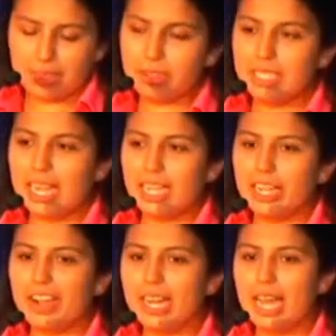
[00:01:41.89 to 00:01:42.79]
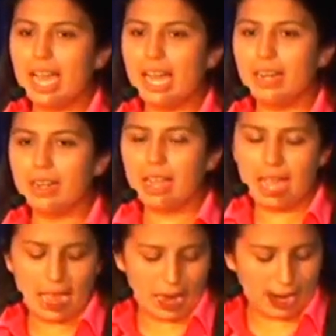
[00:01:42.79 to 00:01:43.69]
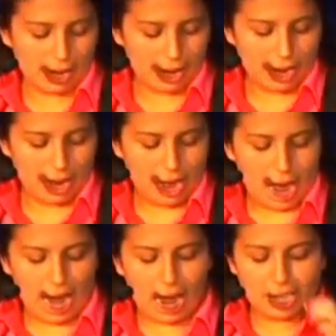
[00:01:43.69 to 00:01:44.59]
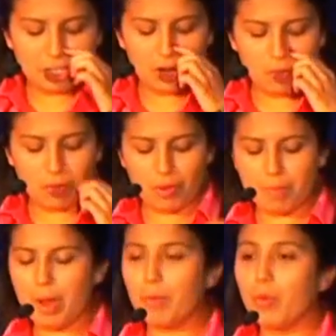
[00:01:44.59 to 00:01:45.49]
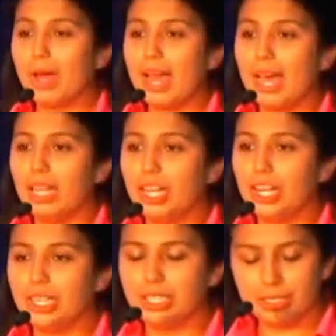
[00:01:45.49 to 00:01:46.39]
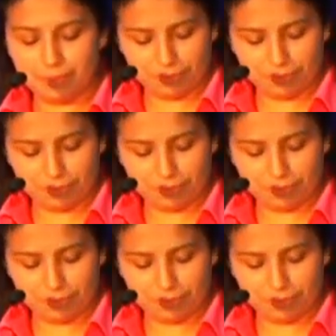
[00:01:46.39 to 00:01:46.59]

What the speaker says: through second grade I had trouble remembering what I had learned.